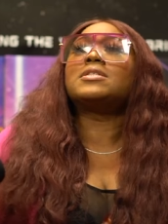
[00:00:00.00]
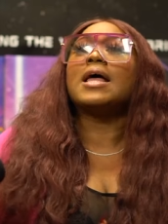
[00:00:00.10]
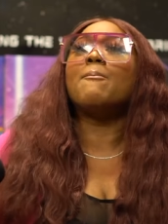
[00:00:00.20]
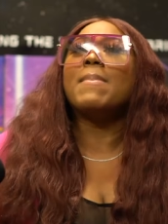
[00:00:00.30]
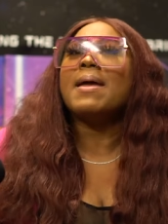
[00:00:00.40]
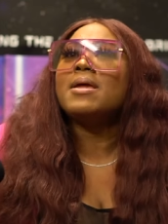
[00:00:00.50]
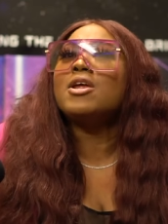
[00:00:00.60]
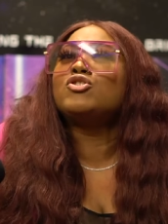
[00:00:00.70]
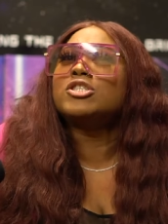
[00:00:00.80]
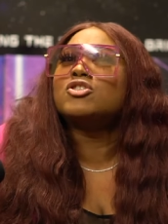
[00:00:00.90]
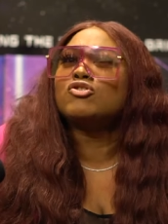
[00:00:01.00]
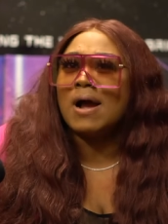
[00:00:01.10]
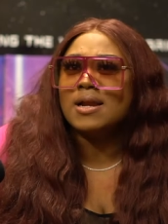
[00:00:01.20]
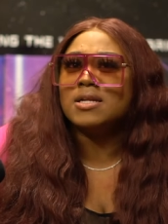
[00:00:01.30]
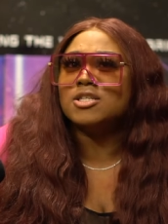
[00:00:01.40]
like, maybe they're just
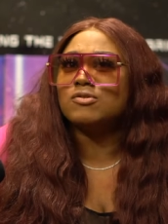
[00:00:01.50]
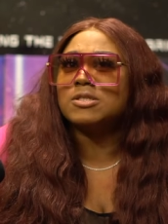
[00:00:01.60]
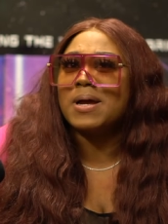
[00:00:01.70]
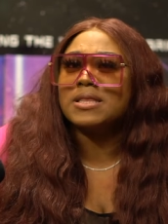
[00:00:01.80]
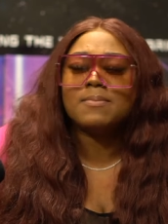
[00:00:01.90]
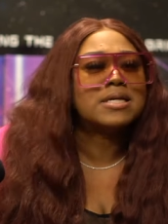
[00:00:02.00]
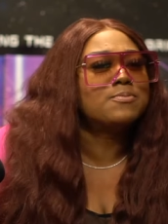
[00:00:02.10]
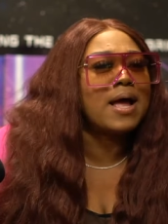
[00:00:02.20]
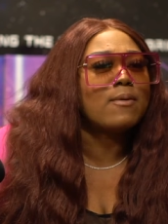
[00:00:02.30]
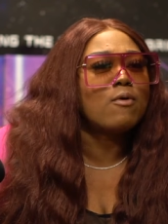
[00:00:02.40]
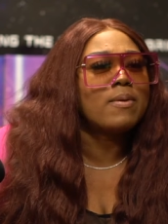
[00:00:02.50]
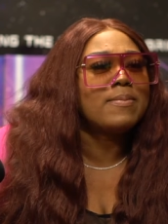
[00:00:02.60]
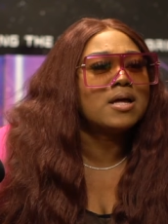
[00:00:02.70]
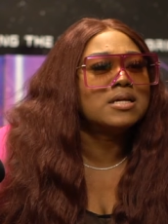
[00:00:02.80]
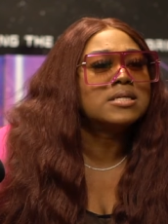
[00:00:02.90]
trying to disrespect them as black women
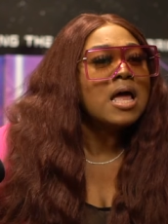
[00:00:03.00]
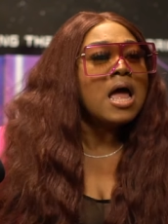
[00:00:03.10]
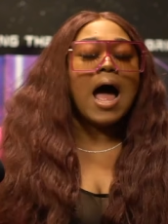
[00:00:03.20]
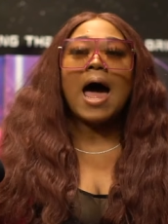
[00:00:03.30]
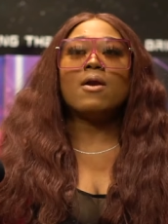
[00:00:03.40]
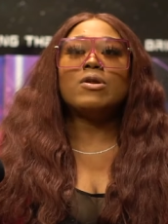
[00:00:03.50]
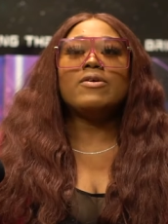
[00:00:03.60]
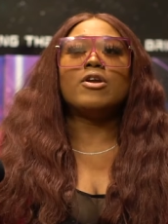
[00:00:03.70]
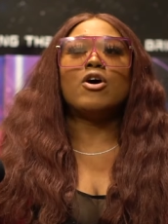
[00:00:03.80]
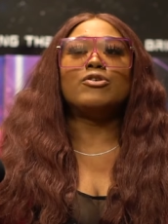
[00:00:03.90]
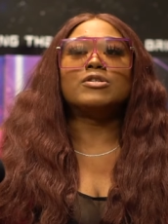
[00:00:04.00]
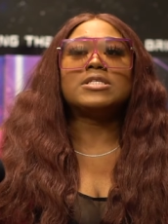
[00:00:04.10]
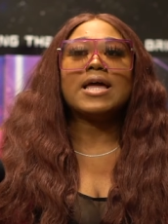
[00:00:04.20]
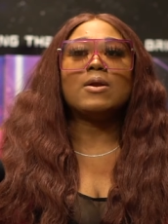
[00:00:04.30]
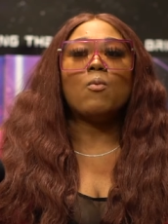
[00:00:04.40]
because I don't even
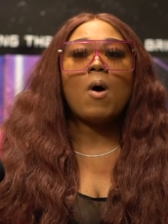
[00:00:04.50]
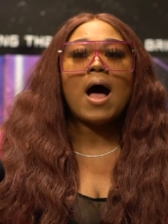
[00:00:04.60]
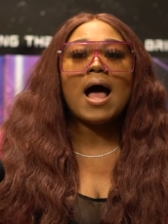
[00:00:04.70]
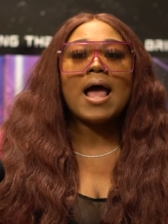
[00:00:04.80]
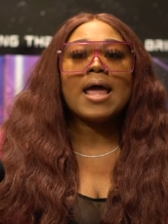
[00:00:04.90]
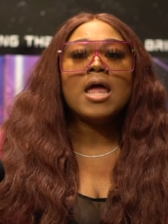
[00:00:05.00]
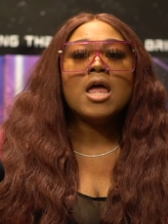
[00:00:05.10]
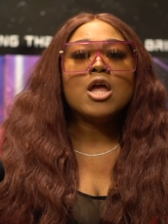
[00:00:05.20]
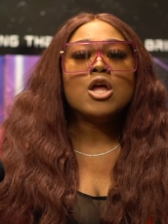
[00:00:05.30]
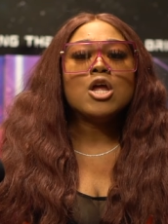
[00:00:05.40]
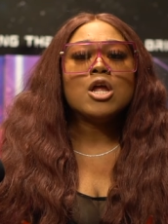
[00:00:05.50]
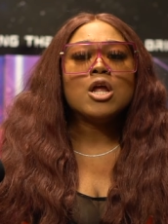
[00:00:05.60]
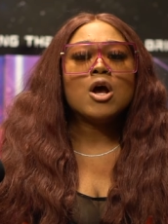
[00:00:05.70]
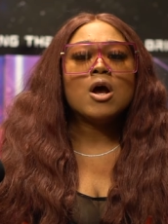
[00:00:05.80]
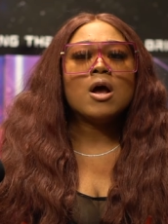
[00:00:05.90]
understand why
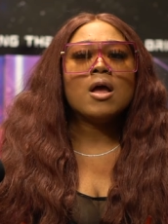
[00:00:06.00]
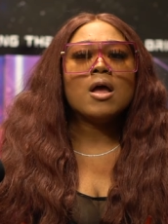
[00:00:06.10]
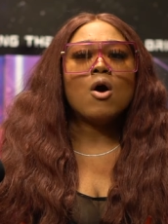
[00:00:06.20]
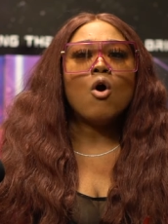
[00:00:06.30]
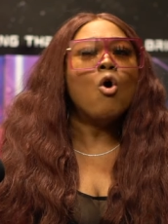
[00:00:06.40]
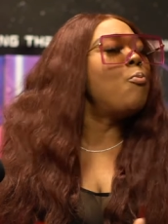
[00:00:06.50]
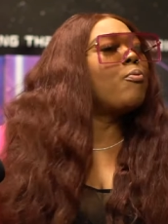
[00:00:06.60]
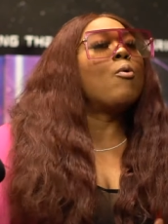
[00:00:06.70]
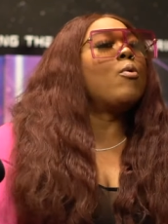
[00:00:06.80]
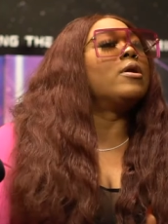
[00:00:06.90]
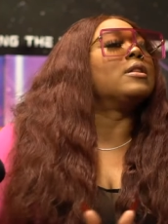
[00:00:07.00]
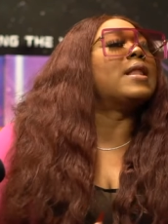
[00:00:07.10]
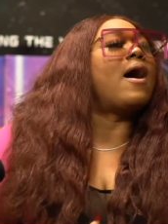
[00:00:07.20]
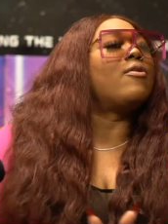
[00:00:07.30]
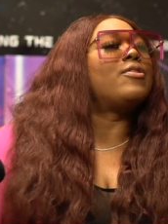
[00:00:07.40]
Oprah would
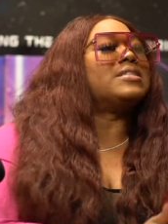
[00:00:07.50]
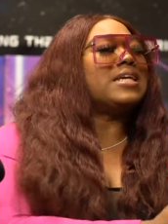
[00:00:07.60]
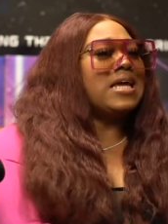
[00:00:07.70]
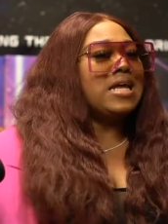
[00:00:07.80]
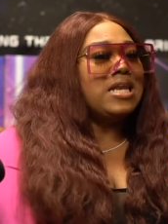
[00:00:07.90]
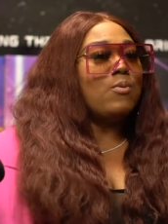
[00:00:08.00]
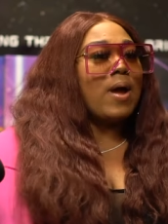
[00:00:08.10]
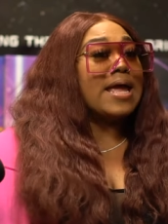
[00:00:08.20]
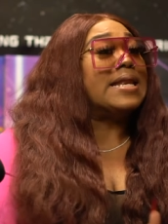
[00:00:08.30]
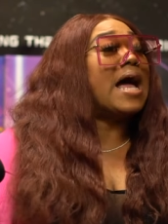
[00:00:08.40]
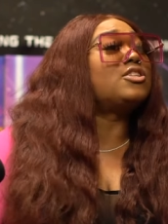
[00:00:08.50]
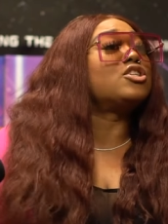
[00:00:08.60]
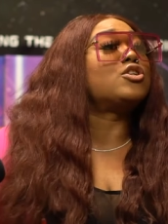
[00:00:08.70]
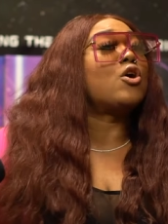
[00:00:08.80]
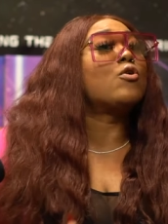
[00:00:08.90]
allow this anyway, and not
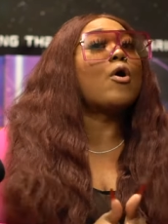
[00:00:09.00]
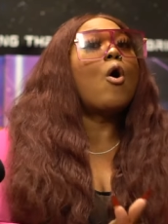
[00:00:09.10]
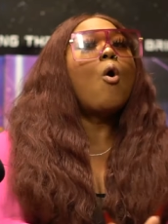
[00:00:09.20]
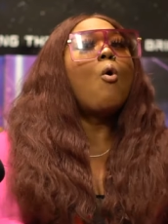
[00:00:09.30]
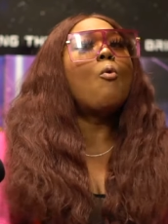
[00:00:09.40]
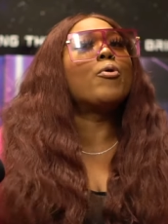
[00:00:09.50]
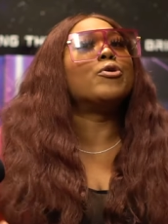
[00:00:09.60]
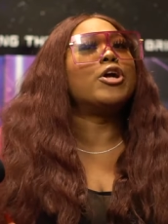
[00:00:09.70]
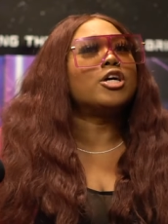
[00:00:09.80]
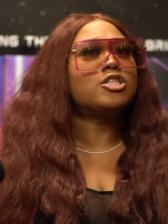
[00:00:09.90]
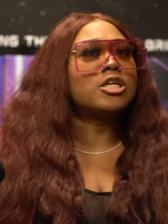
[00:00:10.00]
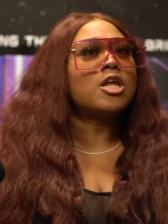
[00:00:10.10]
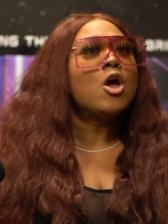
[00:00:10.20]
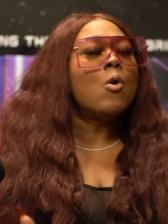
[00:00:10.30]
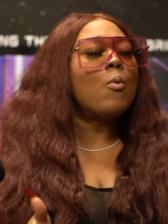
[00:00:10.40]
just her, the whole production.
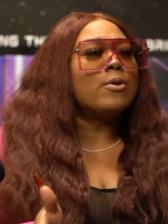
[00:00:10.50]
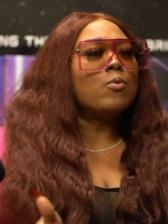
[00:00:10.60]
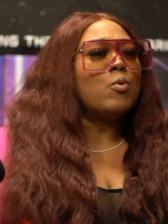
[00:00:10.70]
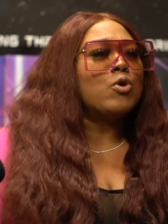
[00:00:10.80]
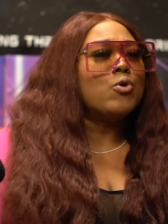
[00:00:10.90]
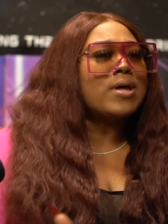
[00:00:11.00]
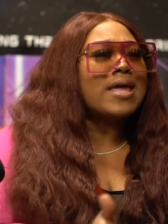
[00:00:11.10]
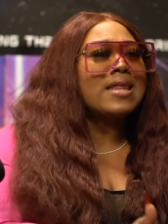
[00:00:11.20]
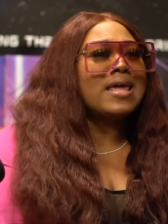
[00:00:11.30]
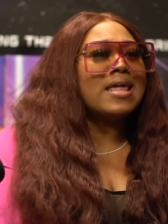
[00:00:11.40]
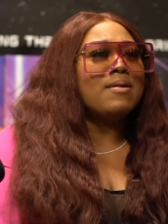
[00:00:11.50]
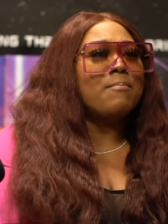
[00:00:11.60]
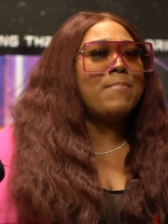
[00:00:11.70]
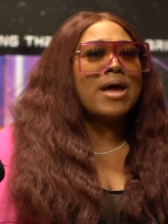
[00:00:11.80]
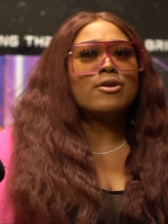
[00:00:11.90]
When you can get
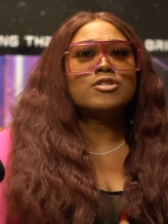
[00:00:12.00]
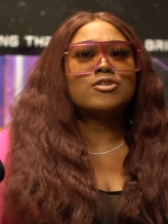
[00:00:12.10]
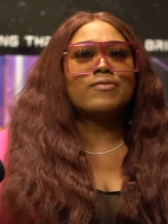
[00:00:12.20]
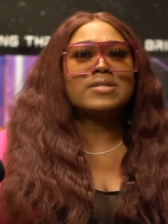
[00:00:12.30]
better service